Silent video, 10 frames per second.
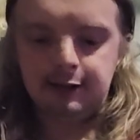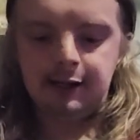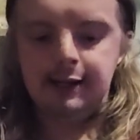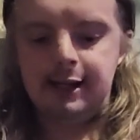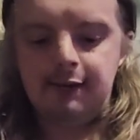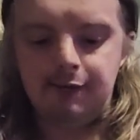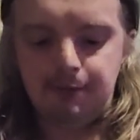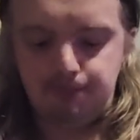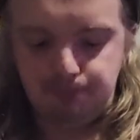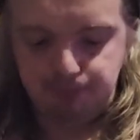And you have to
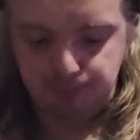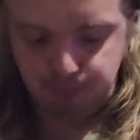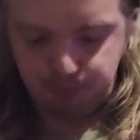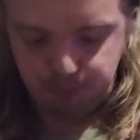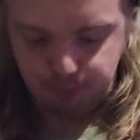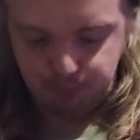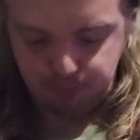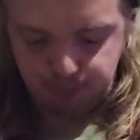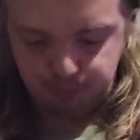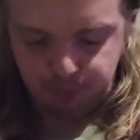
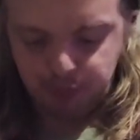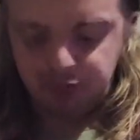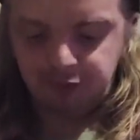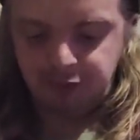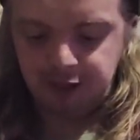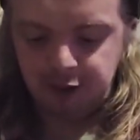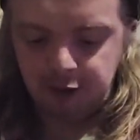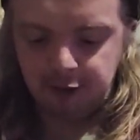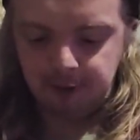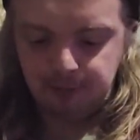put the
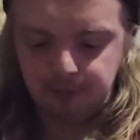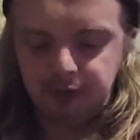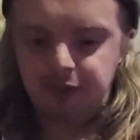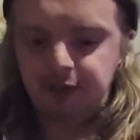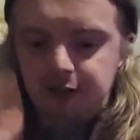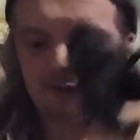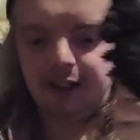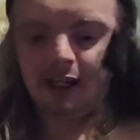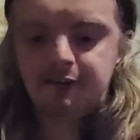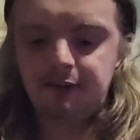figure
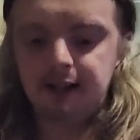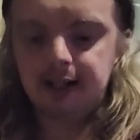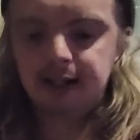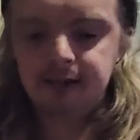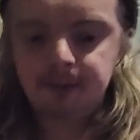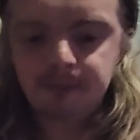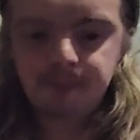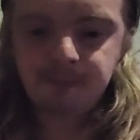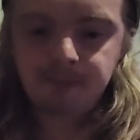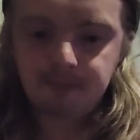together,
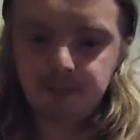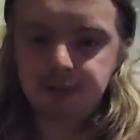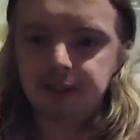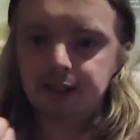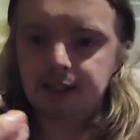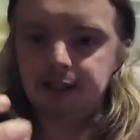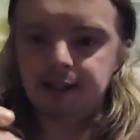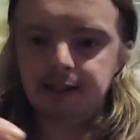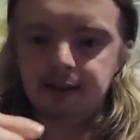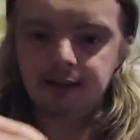put that